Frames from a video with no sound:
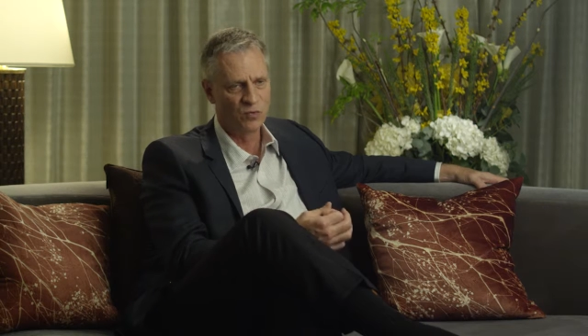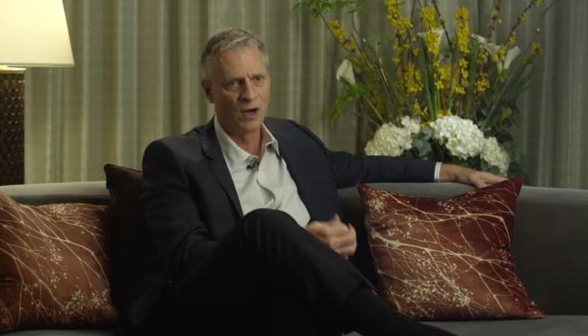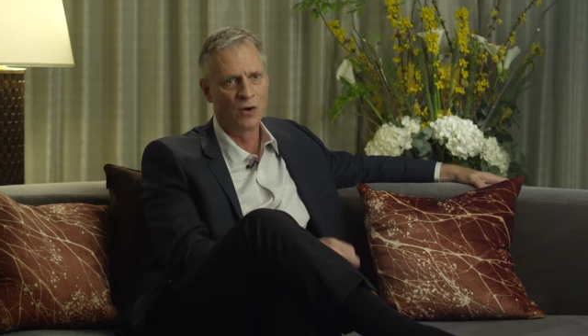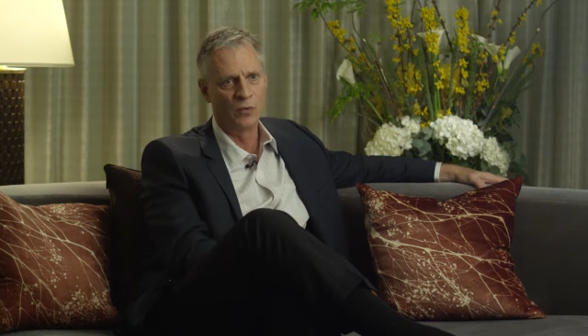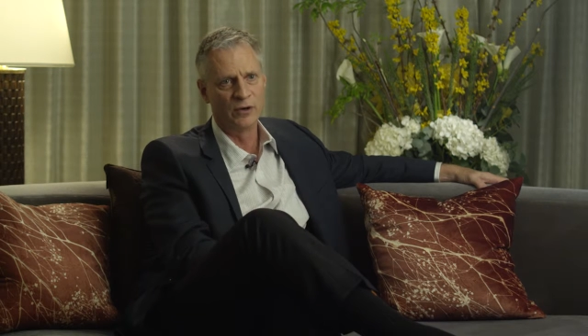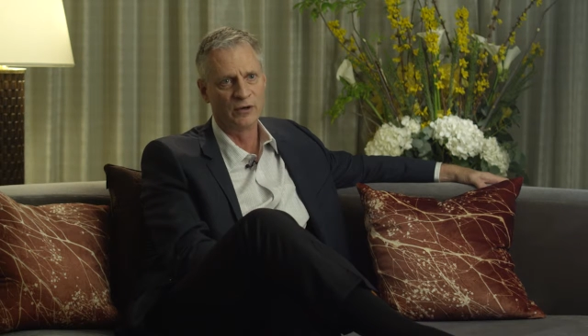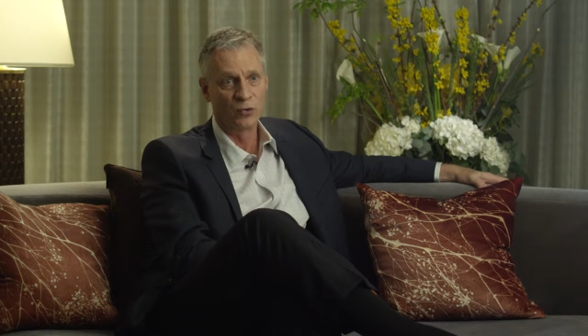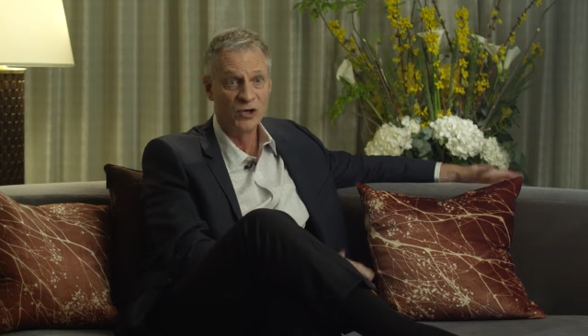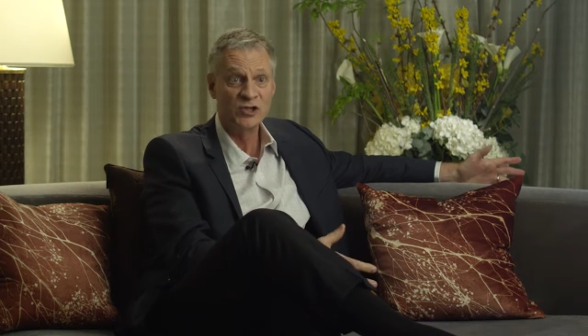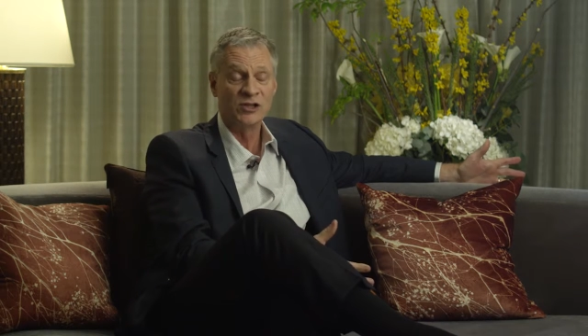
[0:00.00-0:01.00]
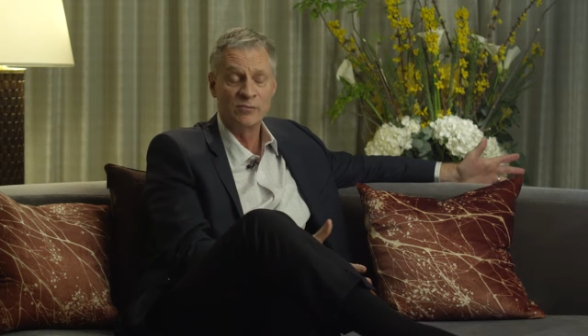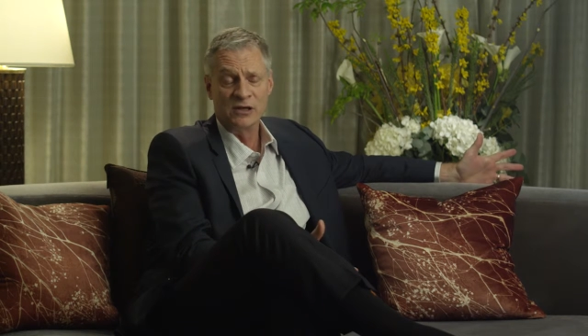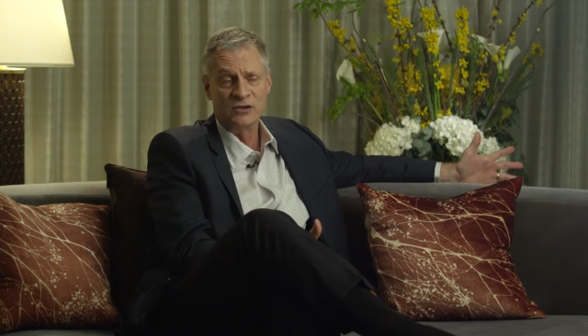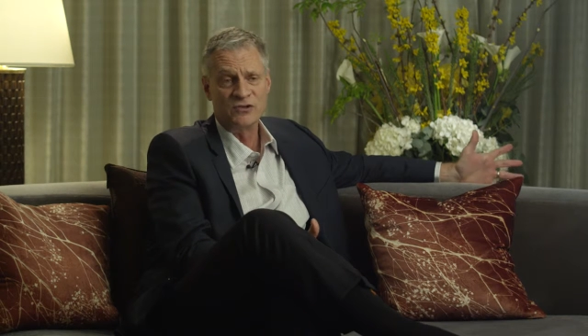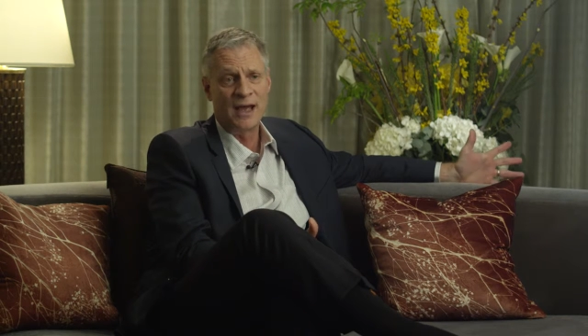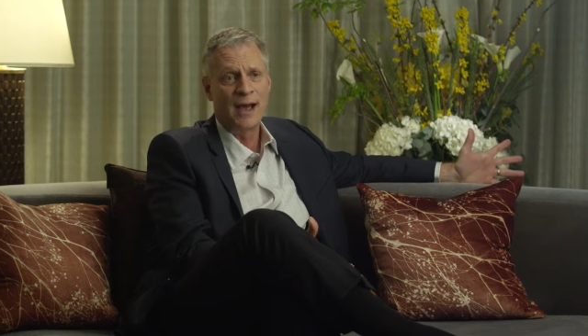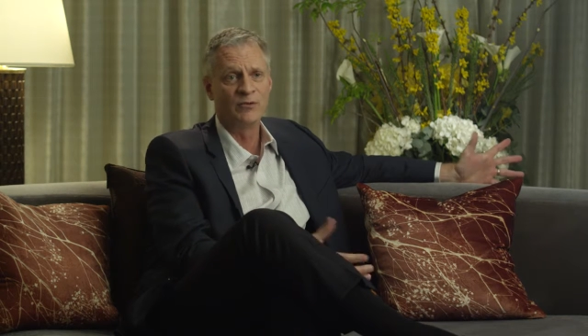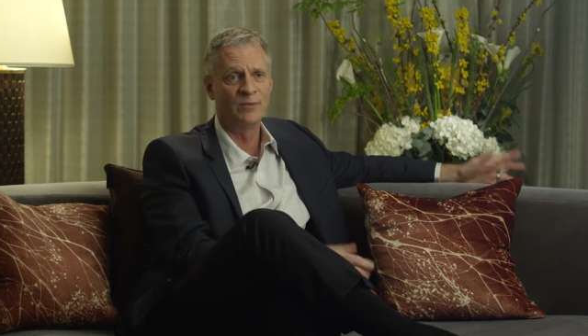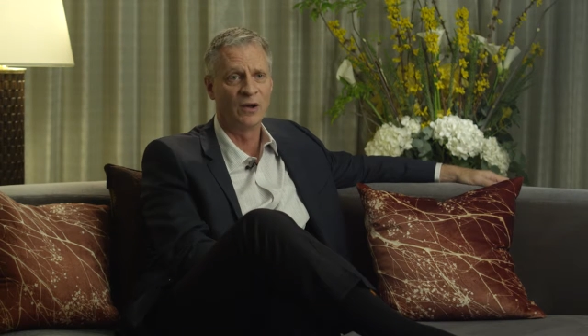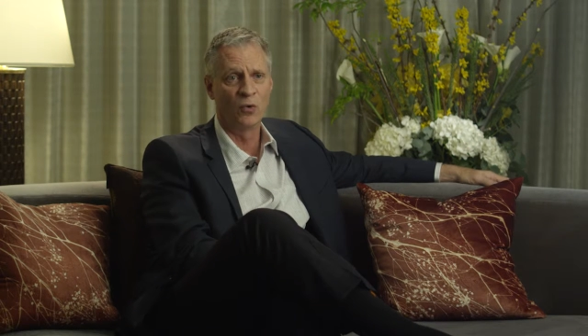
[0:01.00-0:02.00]
why we are increasingly being
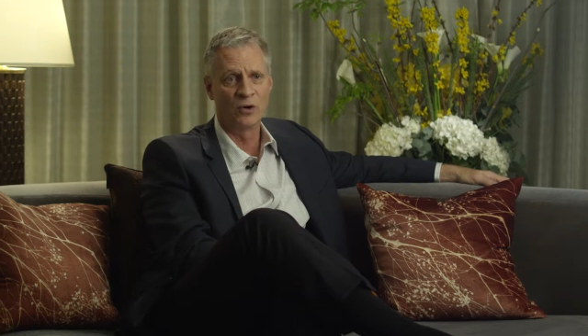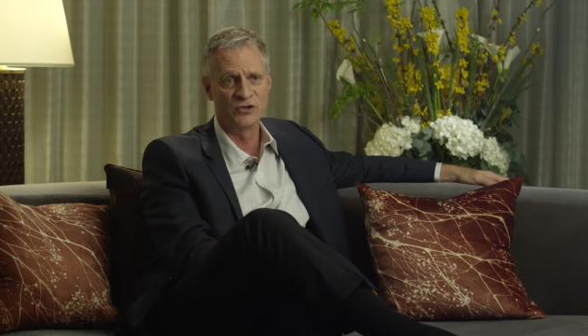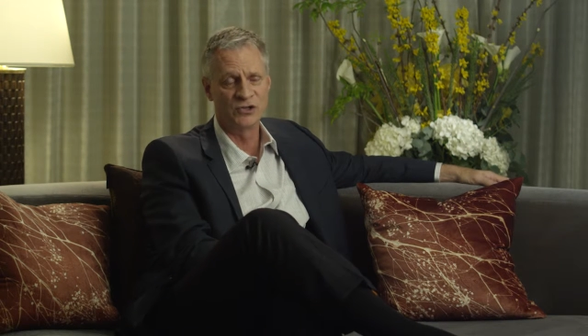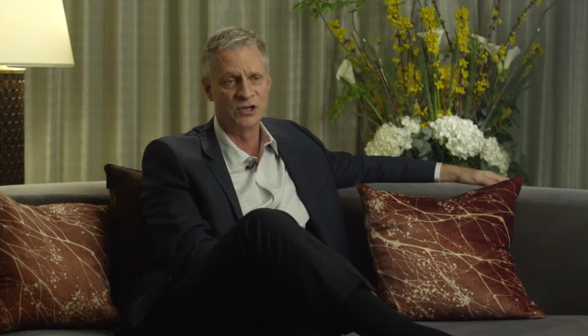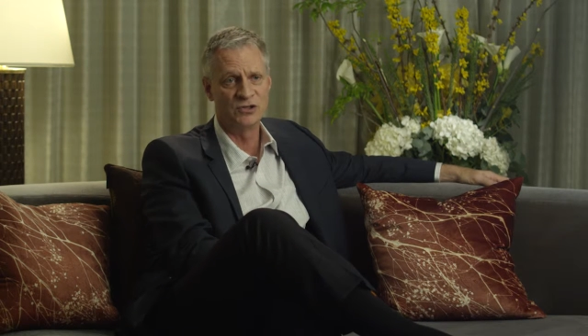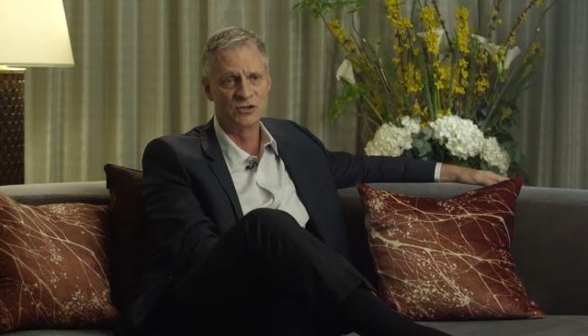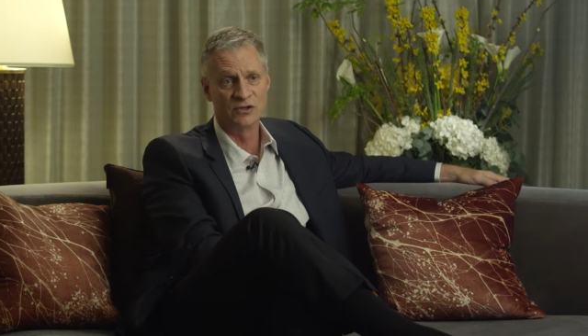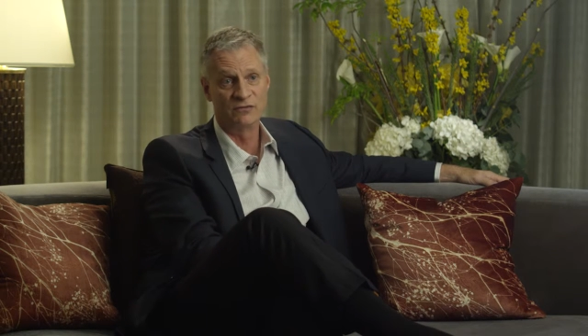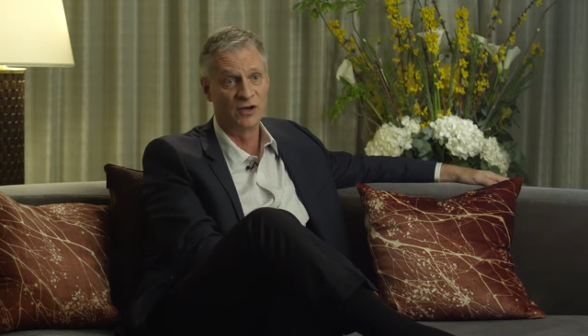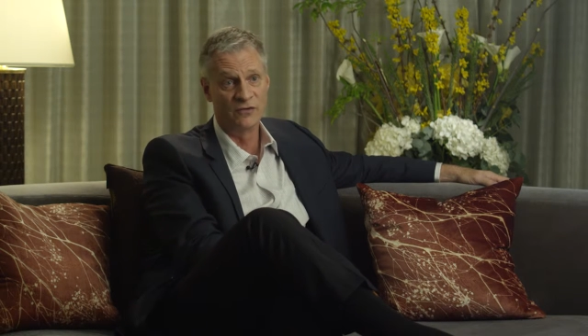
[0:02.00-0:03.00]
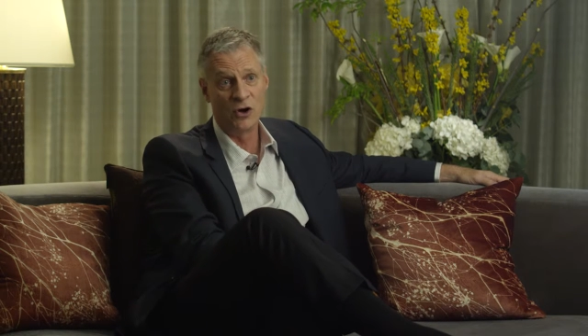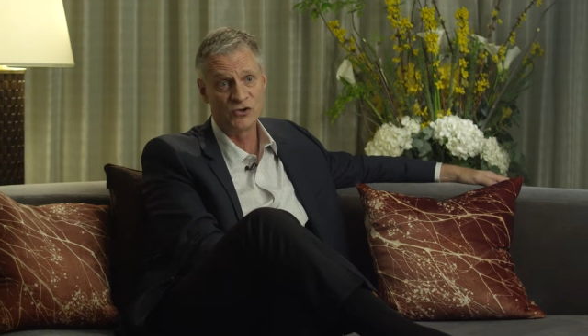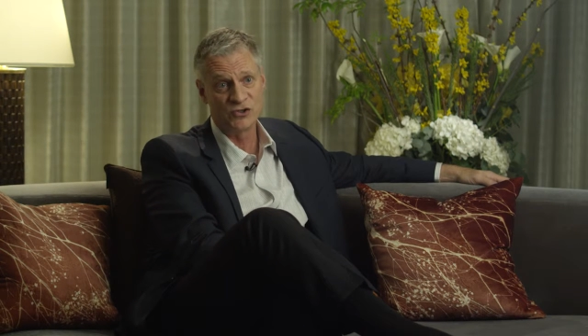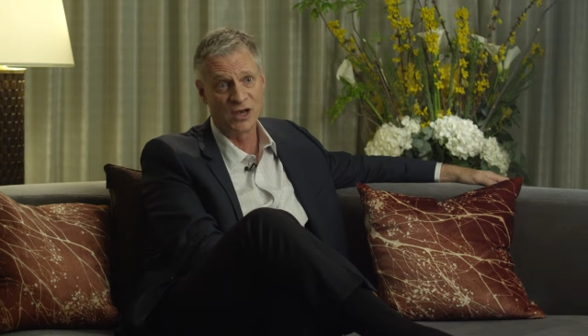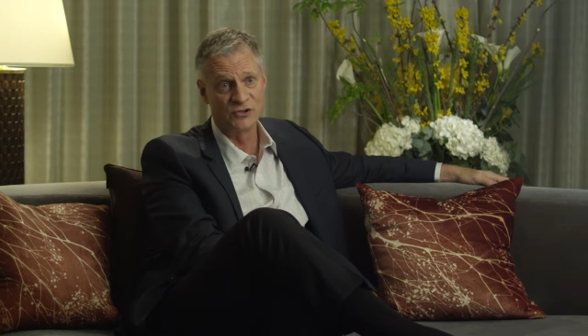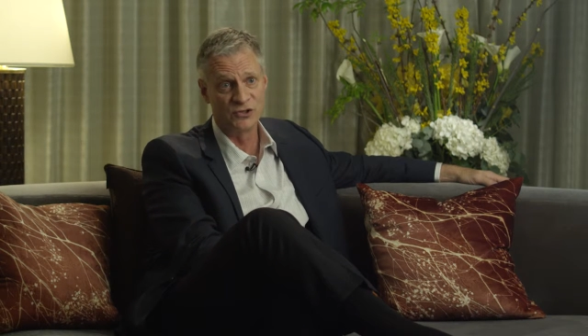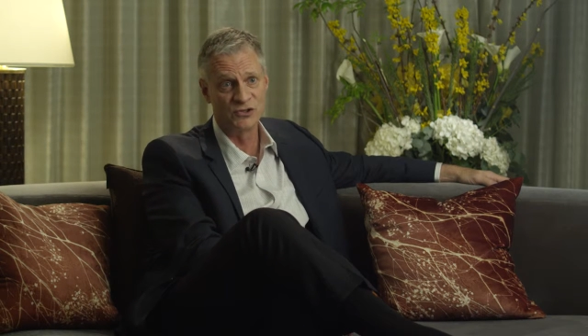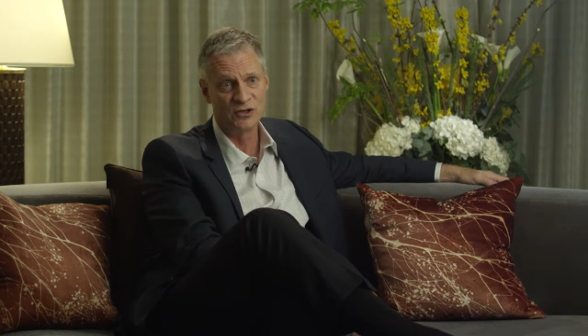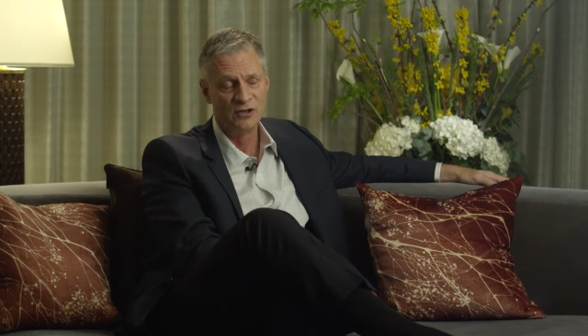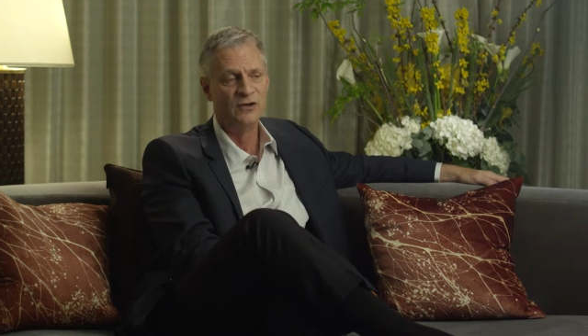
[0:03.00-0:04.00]
tapped by organizations of all
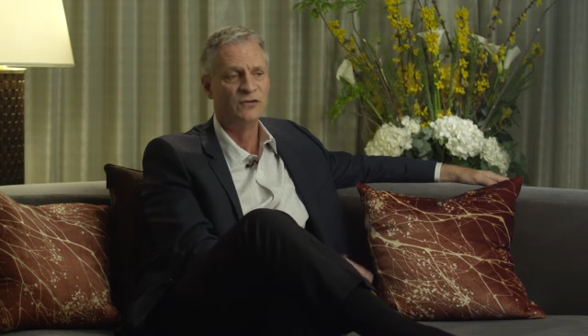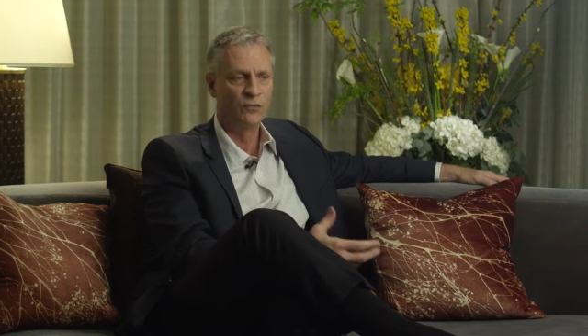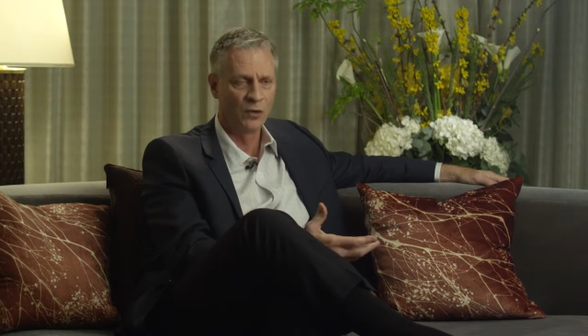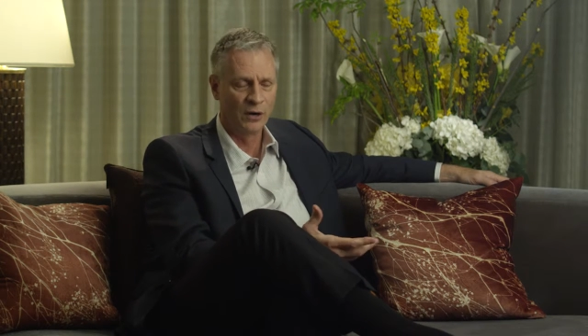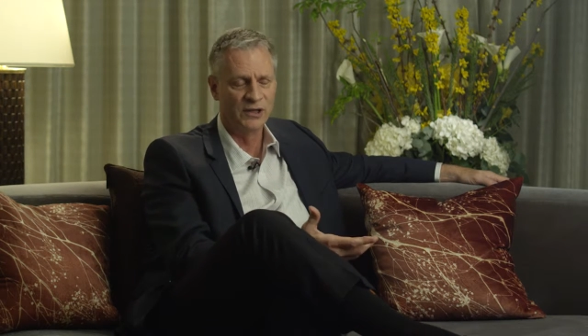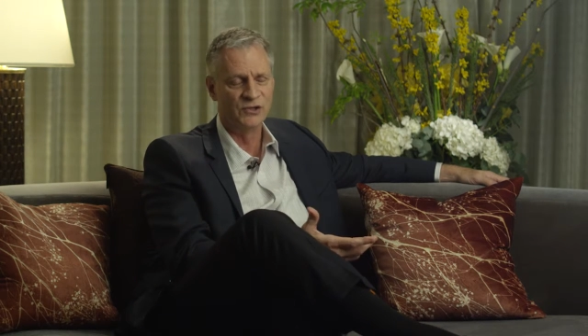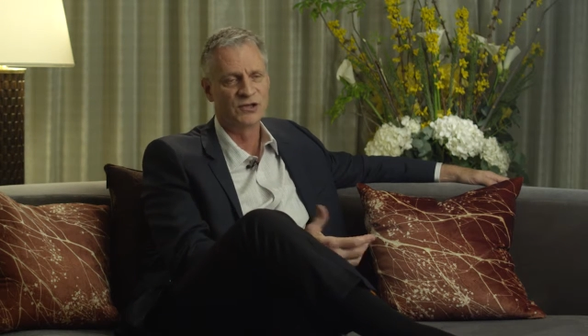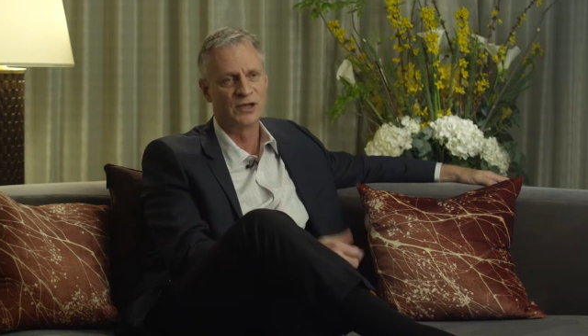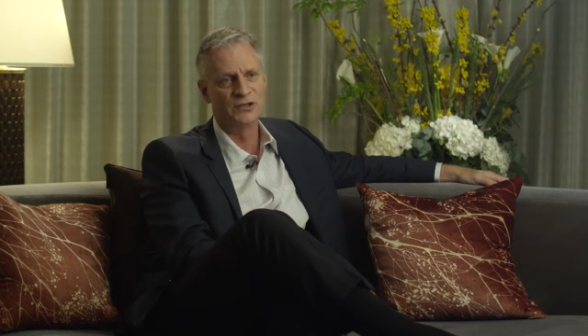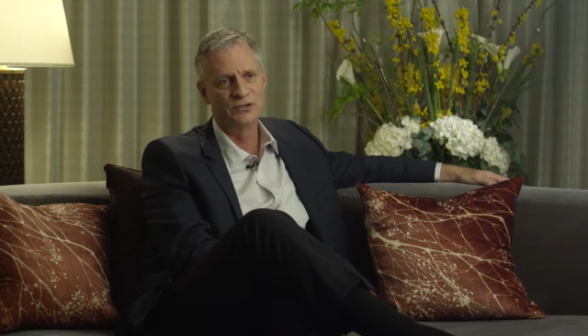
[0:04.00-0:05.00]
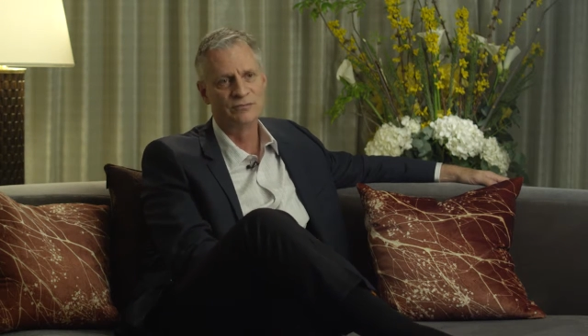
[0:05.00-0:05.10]
sizes for our insights.